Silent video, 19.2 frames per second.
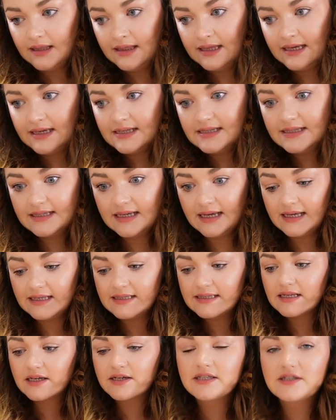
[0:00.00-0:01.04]
this
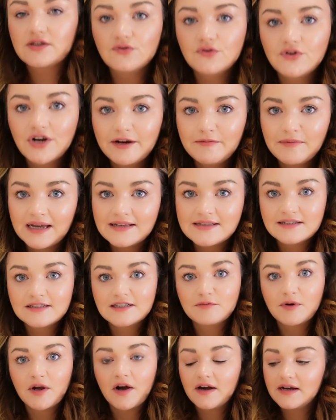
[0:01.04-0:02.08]
is because sun cream gets
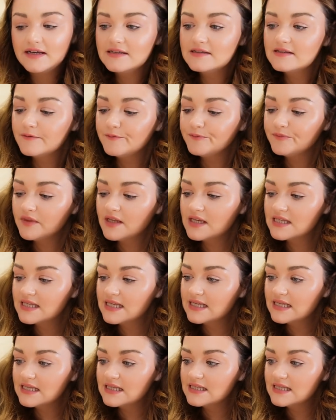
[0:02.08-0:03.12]
into my eyes this
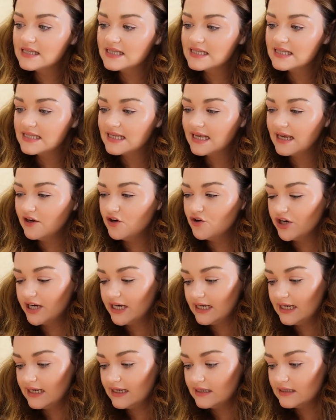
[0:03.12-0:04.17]
is
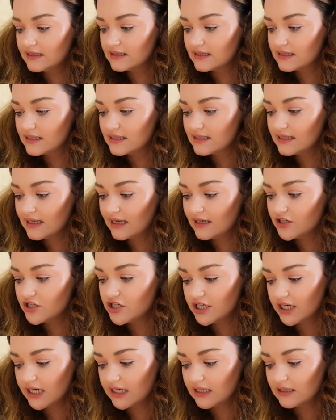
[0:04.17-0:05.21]
Skingredients, skin
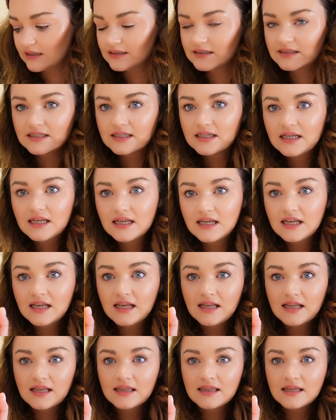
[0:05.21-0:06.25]
shield
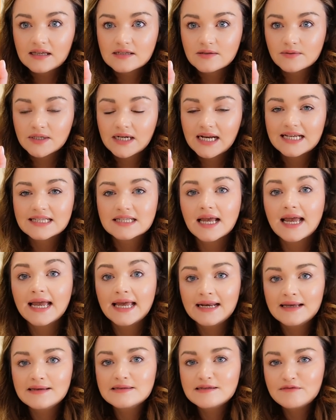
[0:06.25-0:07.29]
this one it's
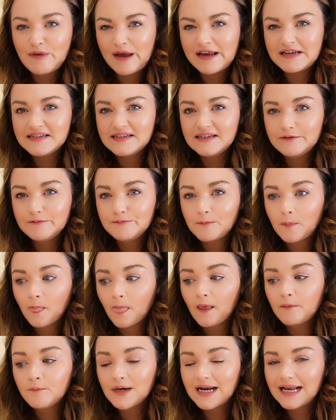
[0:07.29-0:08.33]
it is spendy
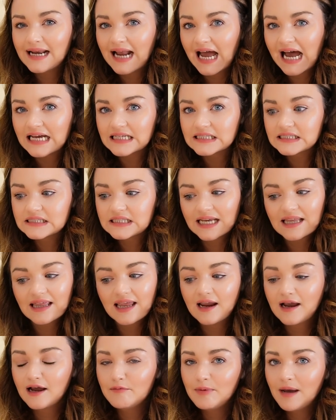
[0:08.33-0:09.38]
but it lasts I
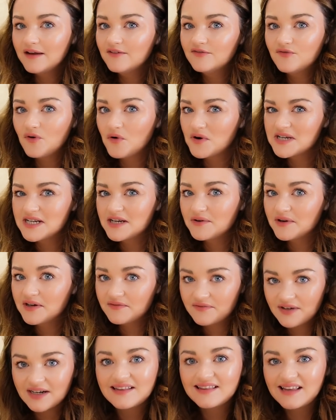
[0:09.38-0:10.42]
think I paid 40 quid
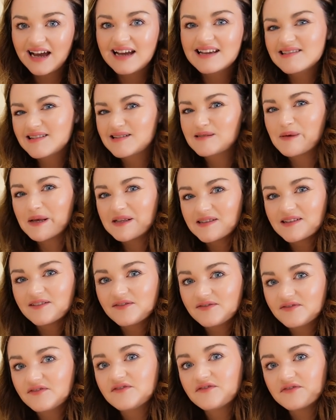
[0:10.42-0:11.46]
for it that is
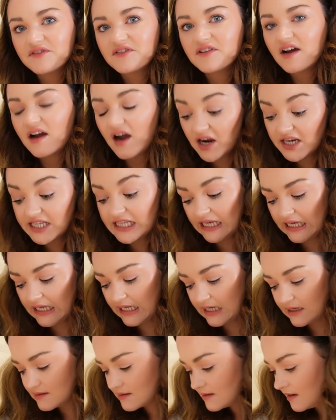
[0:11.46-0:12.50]
expensive for, I think
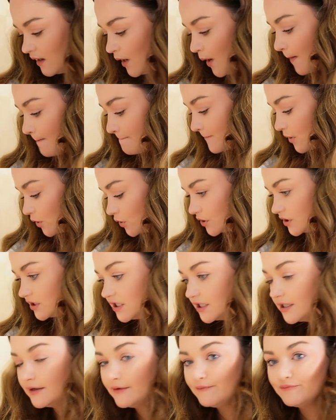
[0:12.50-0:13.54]
it is but